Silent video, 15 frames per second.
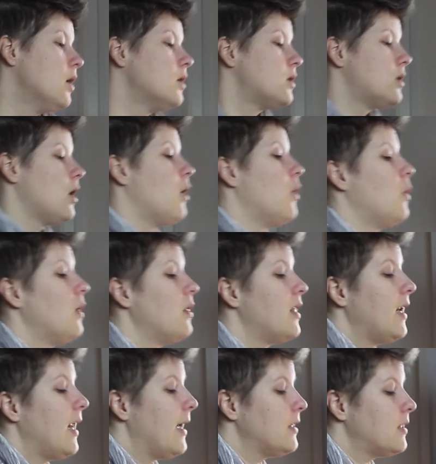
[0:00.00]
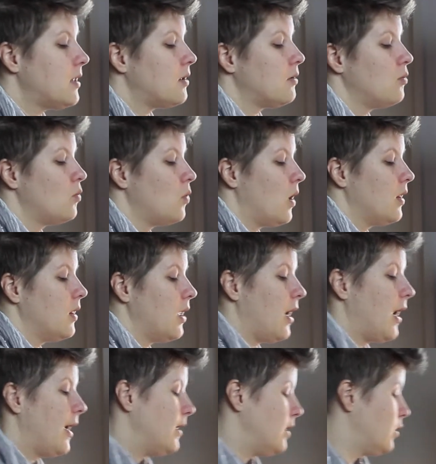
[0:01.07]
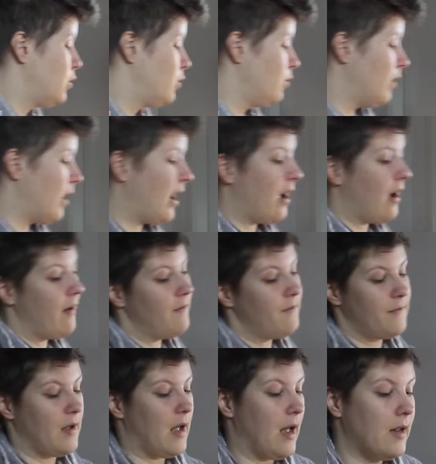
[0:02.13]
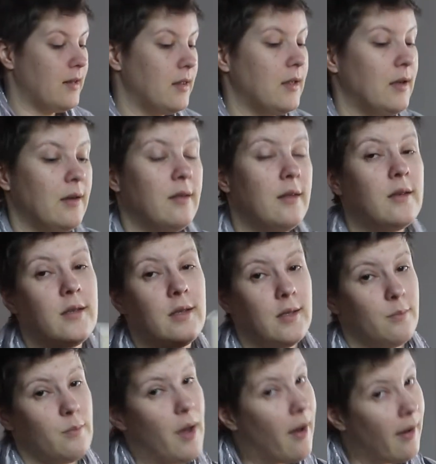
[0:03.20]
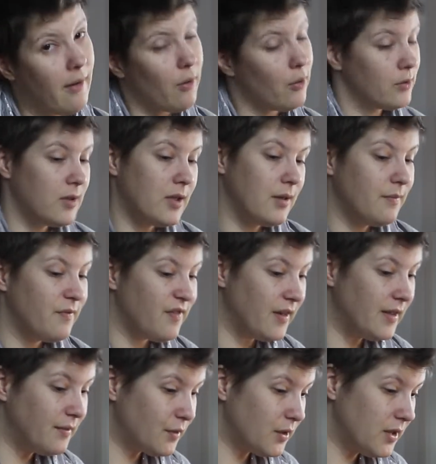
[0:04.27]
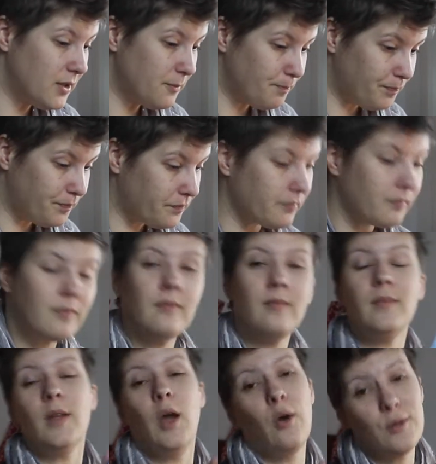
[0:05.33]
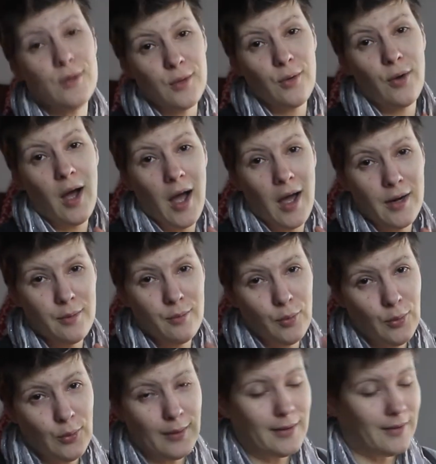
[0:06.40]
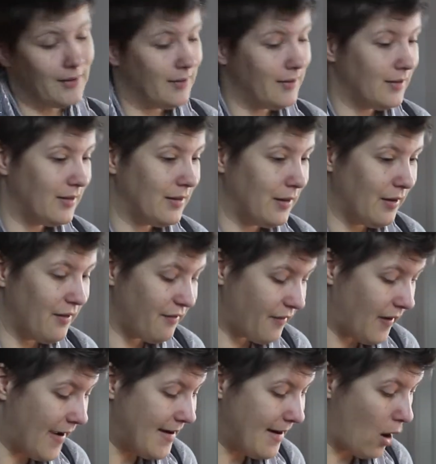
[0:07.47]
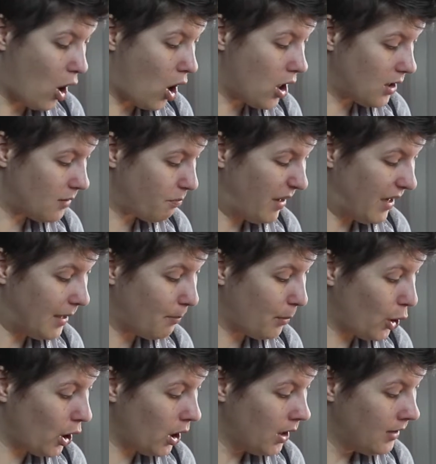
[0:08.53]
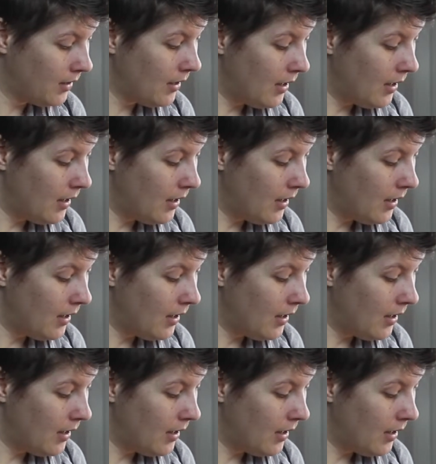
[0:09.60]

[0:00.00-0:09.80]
So the last one that I do have, and this is my all-time favorite, also Hanemühle fine art paper.